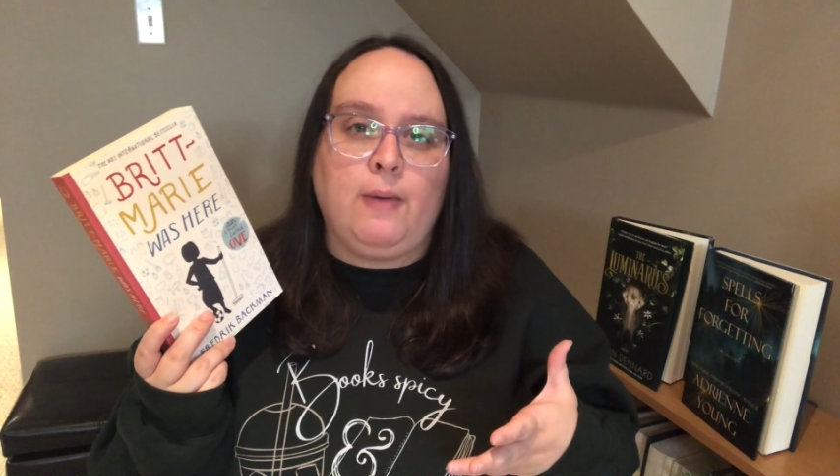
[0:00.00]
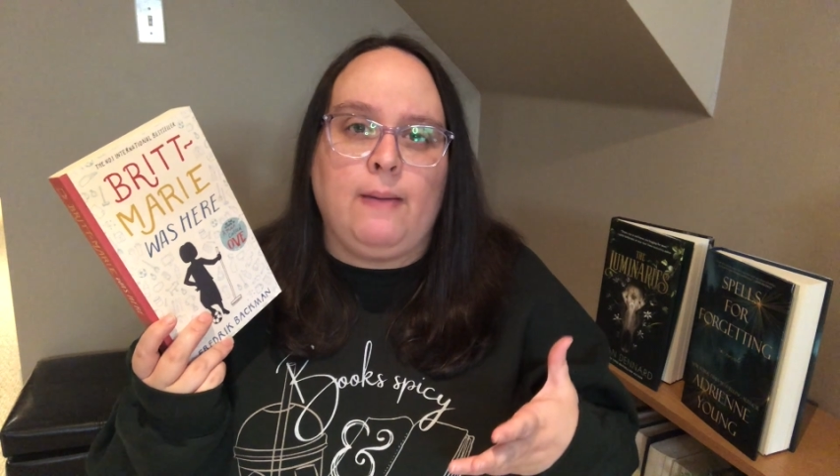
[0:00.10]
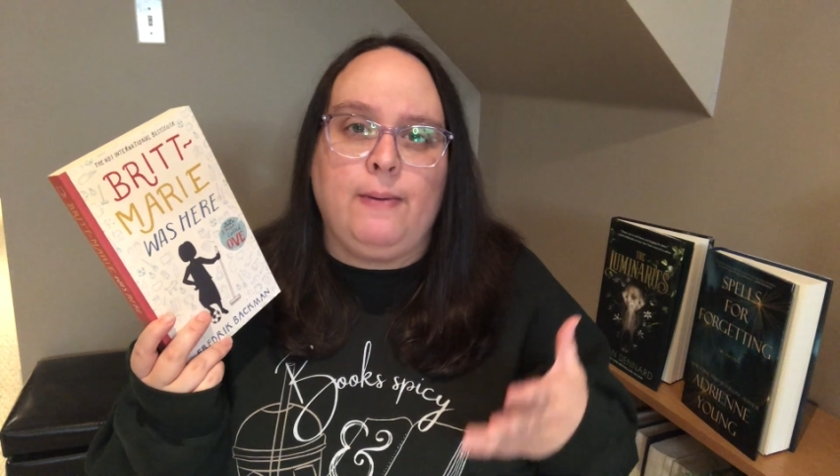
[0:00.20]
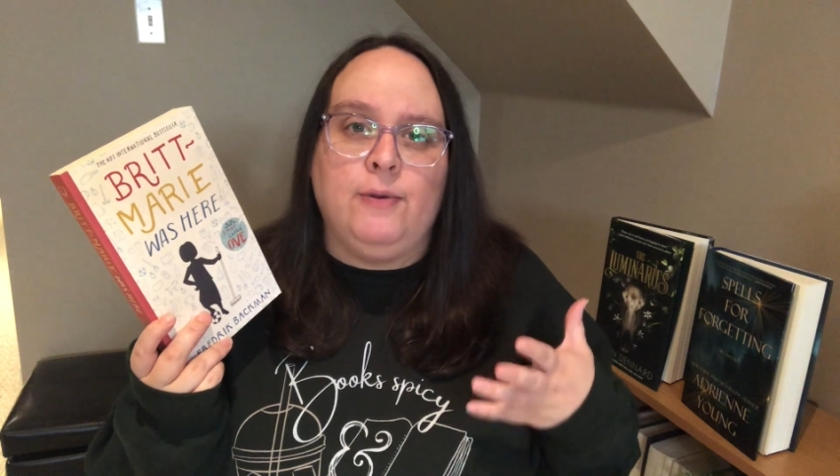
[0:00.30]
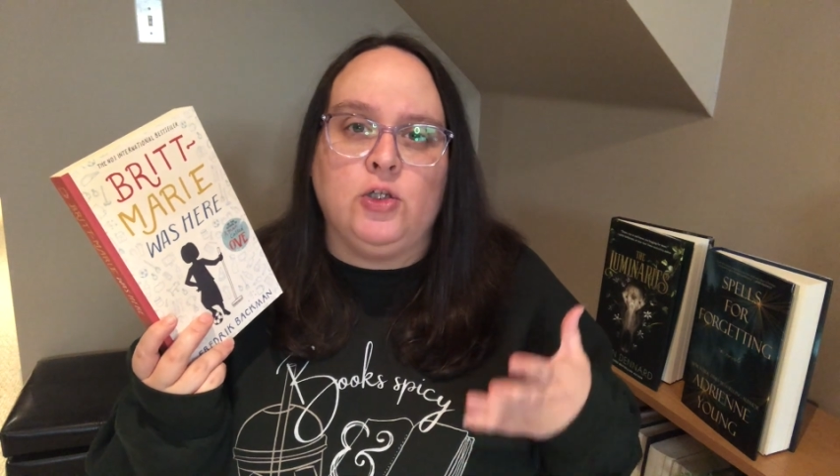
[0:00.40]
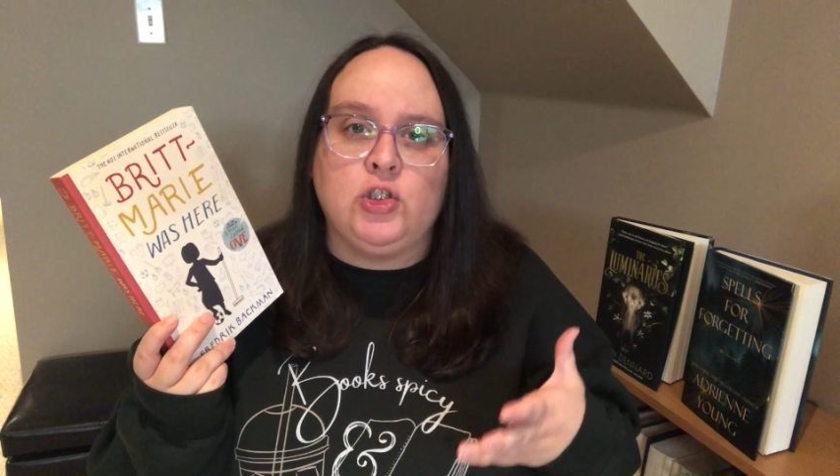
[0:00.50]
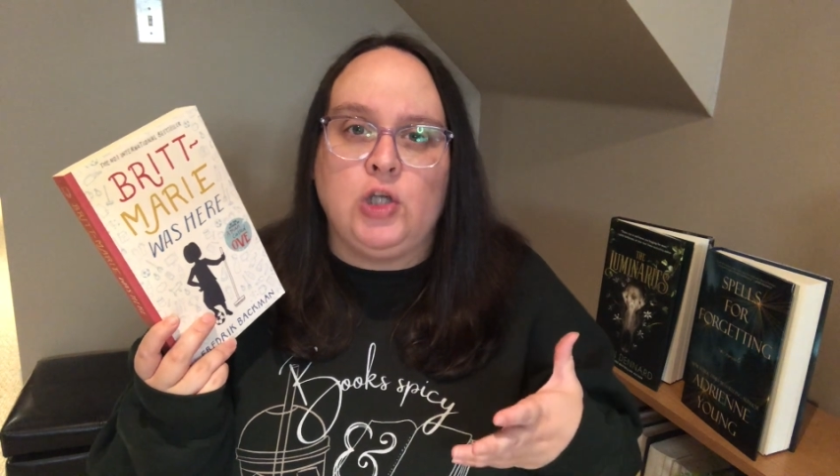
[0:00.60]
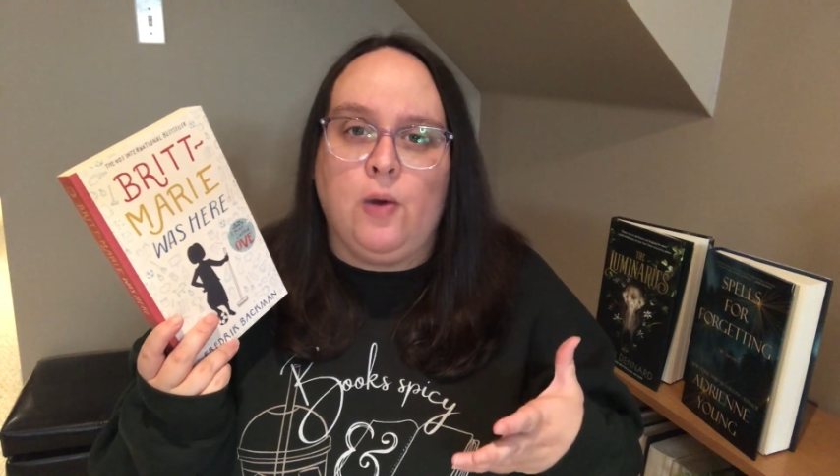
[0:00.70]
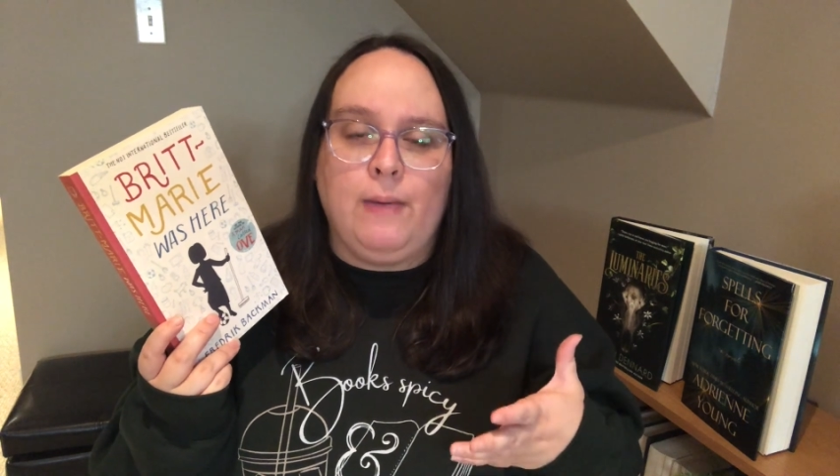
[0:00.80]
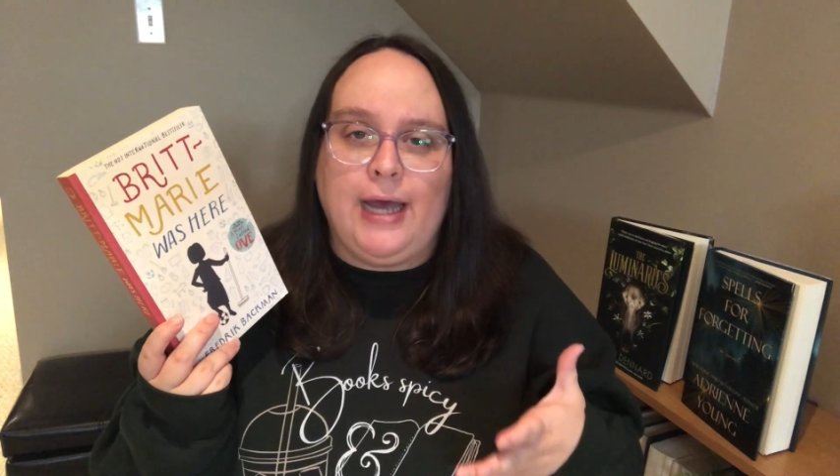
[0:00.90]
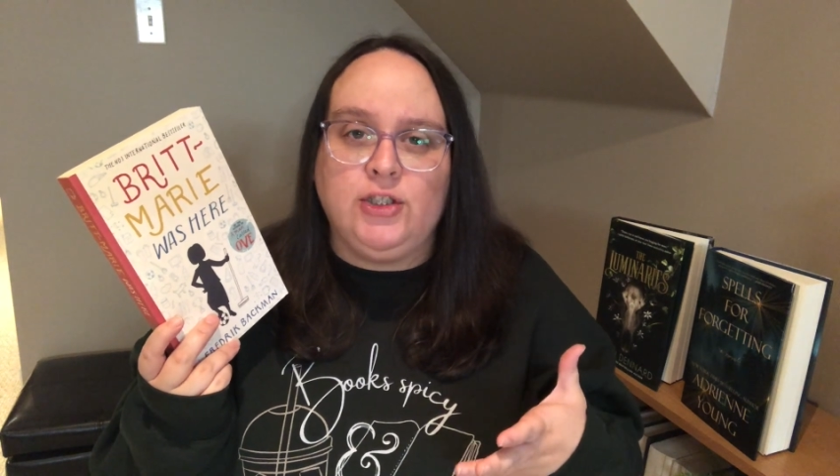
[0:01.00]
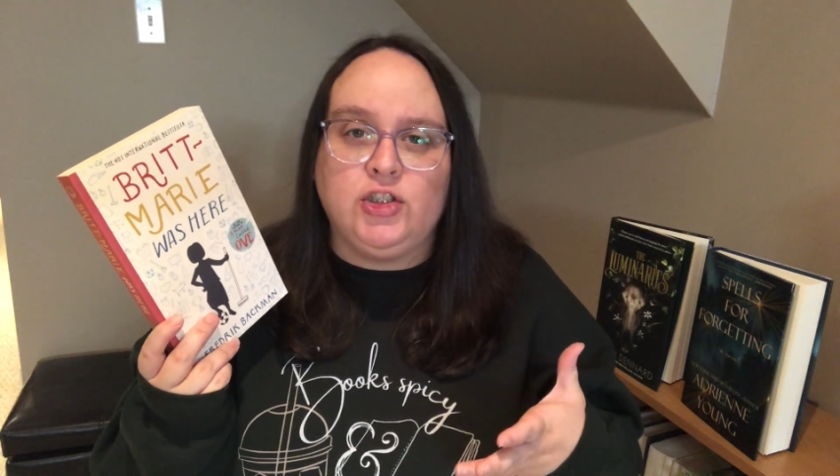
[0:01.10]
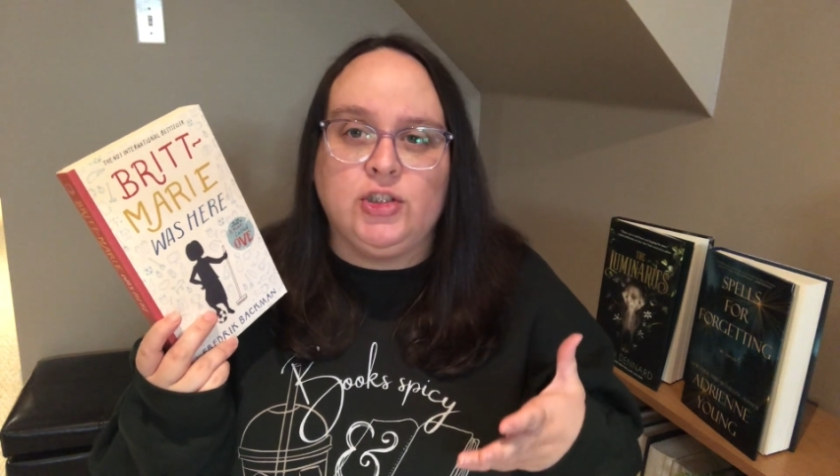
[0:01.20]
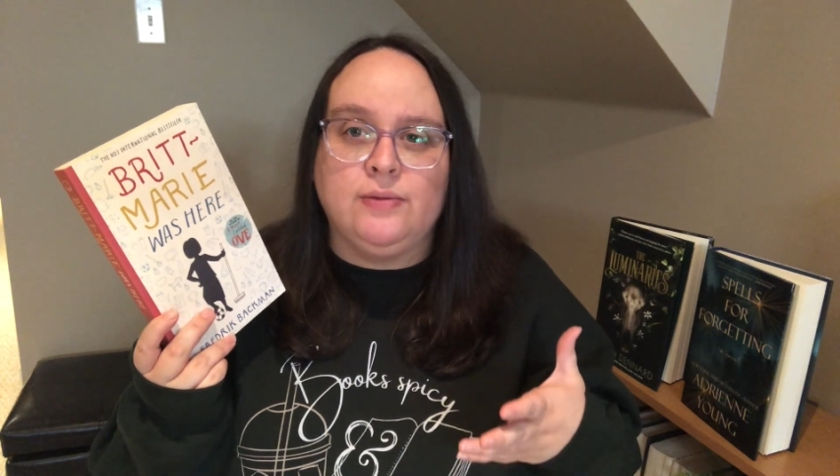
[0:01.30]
Backman book so much.